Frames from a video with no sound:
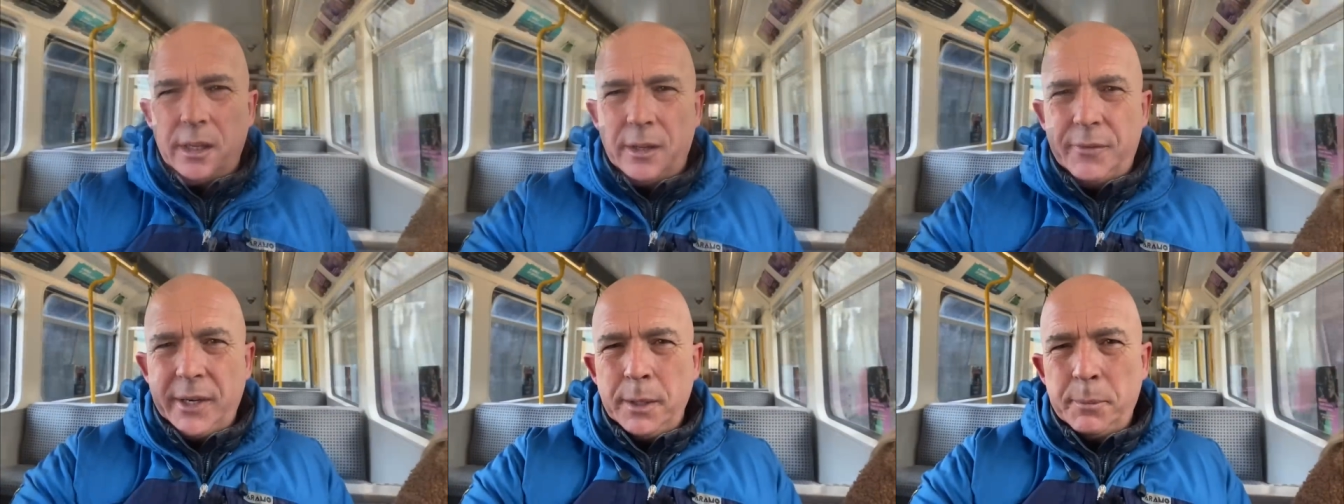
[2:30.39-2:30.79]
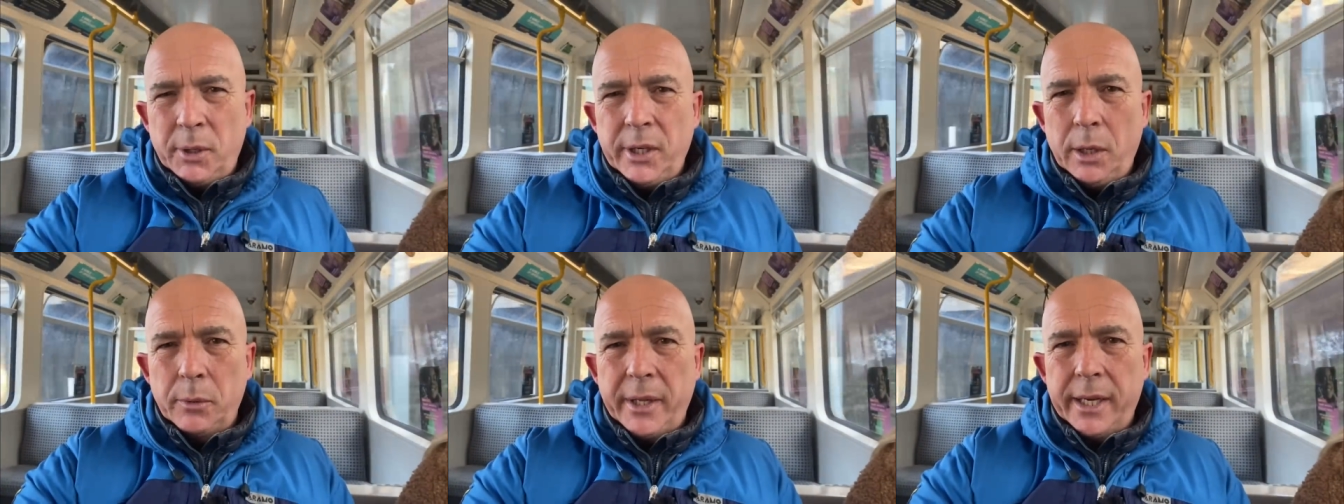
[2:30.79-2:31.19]
If
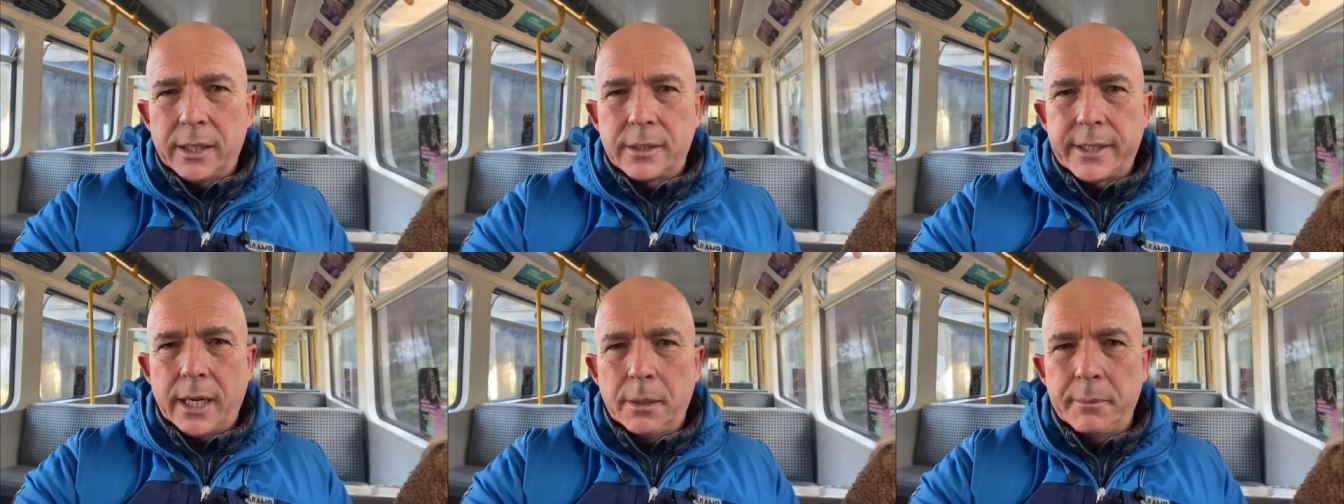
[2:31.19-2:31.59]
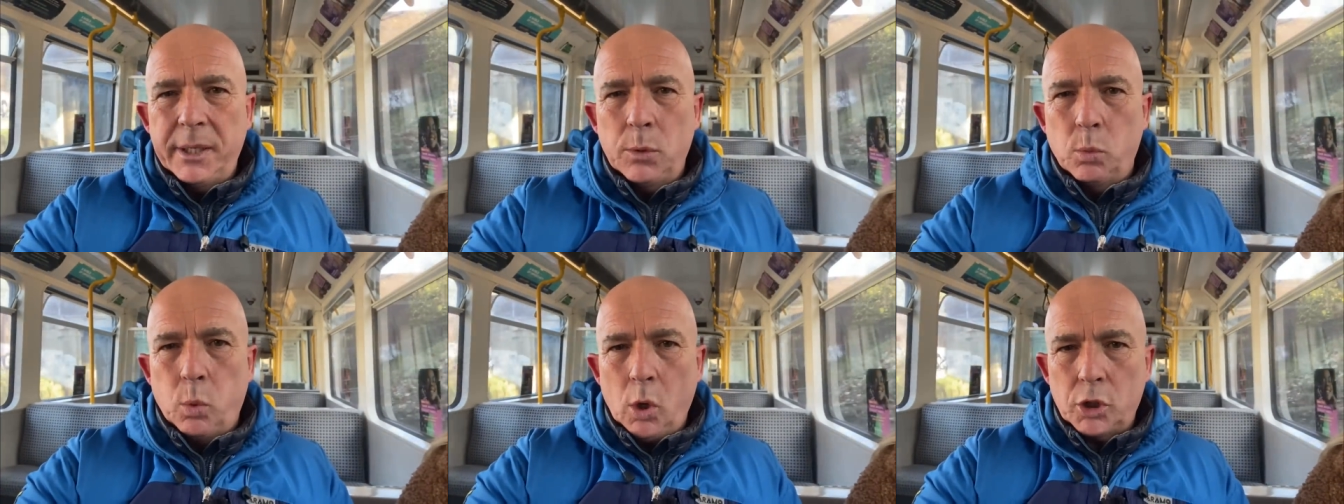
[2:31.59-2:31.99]
anybody out there can tell
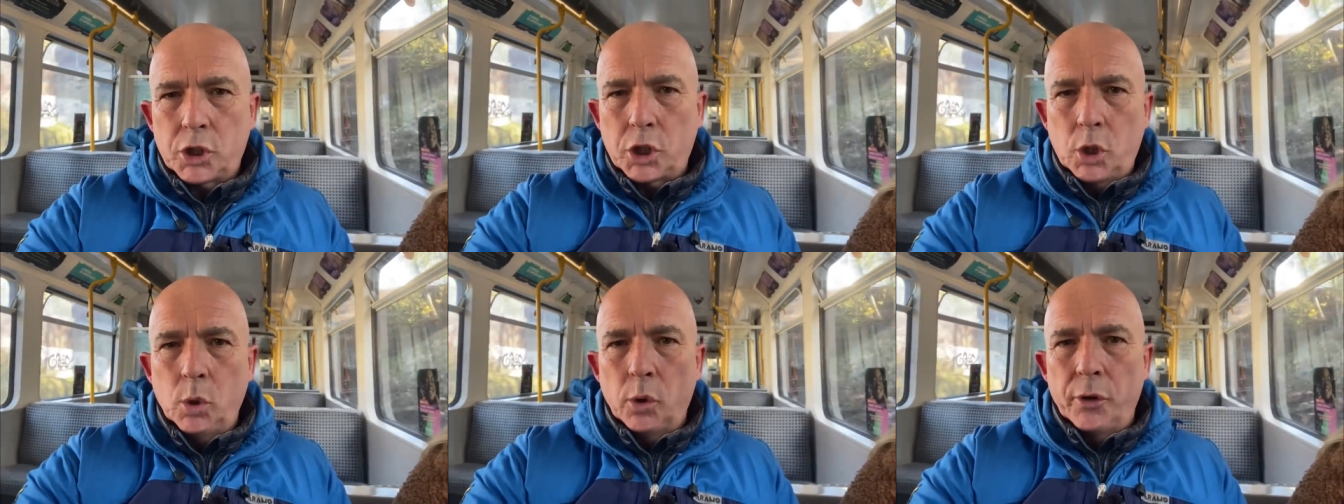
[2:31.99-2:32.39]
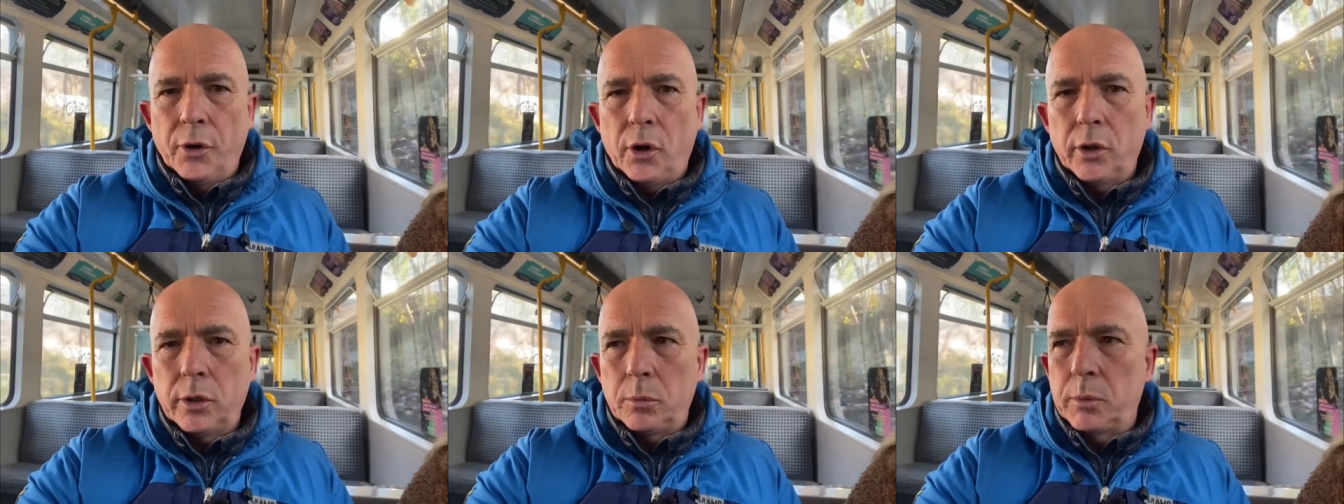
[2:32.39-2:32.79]
me what's going
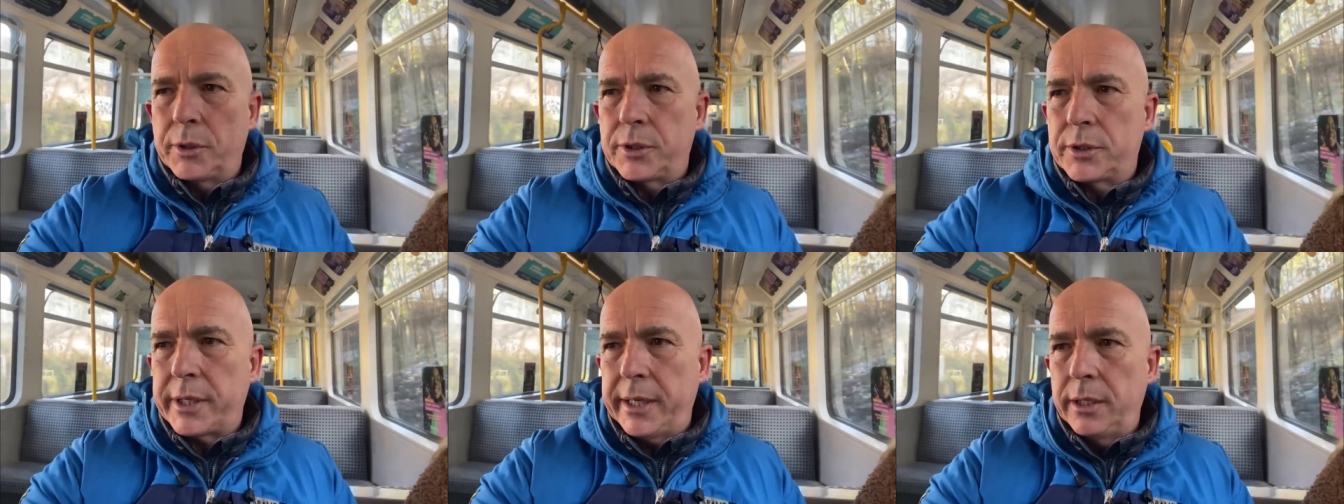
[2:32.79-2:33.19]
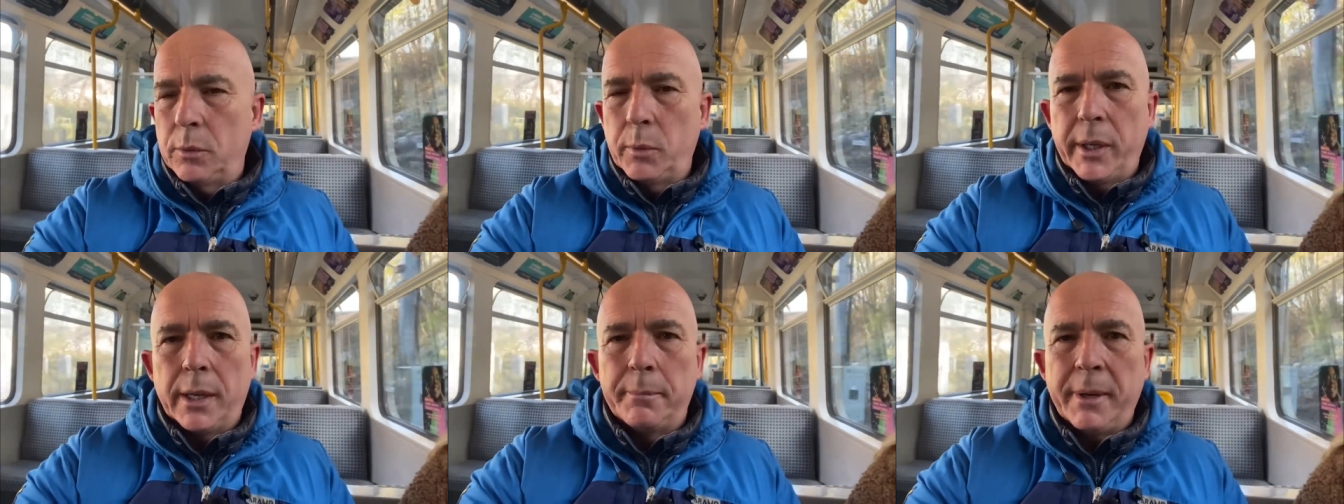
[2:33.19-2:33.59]
on with the Tyne
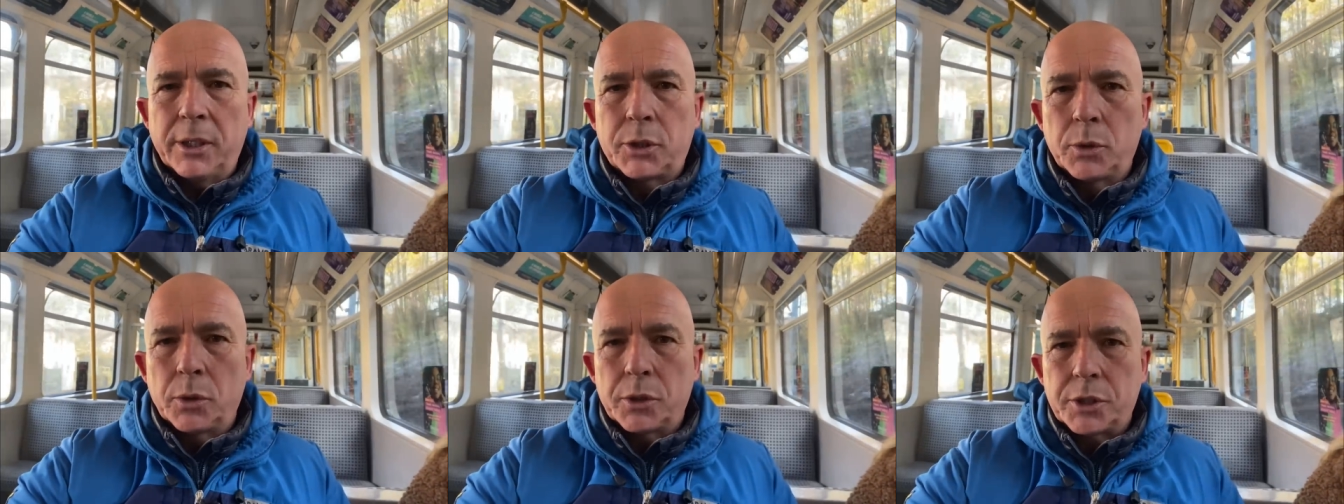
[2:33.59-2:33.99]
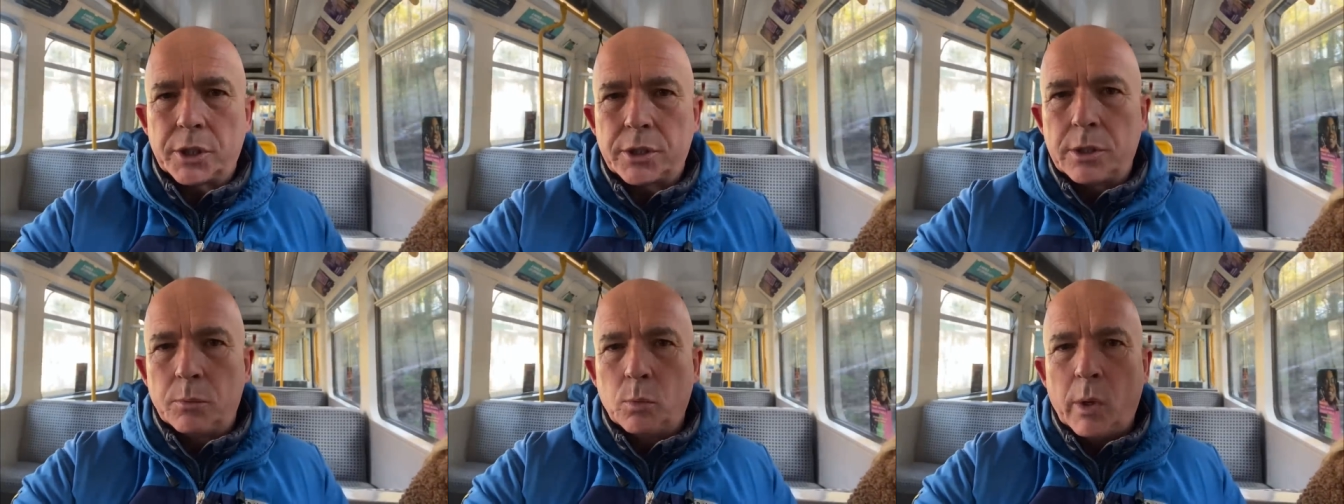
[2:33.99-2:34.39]
and Wear Metro
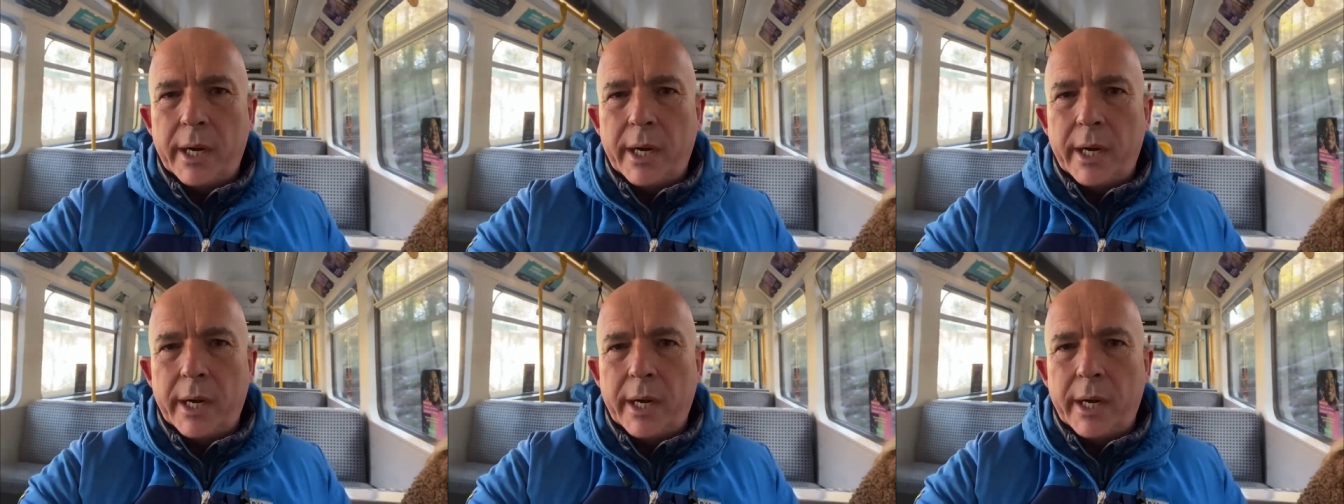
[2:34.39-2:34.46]
system,